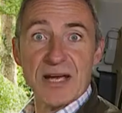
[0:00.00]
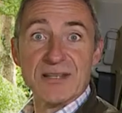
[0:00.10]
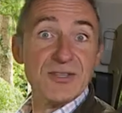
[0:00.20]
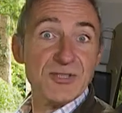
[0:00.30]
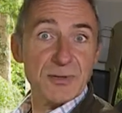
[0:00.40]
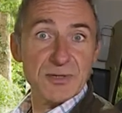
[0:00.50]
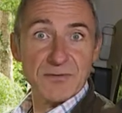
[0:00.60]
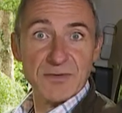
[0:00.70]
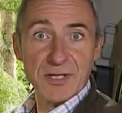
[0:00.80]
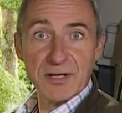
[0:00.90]
and
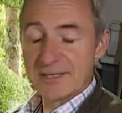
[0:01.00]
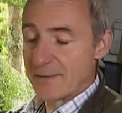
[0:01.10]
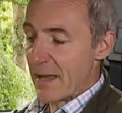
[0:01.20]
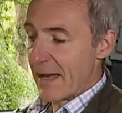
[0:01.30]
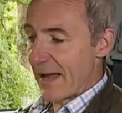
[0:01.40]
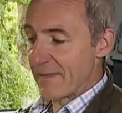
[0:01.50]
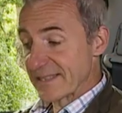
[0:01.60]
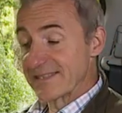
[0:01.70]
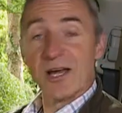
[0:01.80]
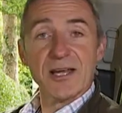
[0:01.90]
intuitive to use, and the
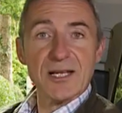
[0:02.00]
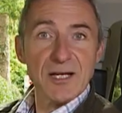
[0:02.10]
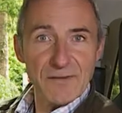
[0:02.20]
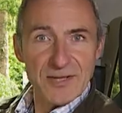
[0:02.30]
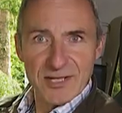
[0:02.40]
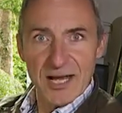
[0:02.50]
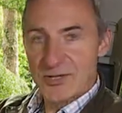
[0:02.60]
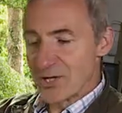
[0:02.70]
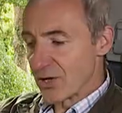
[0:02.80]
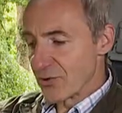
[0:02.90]
circular ventilation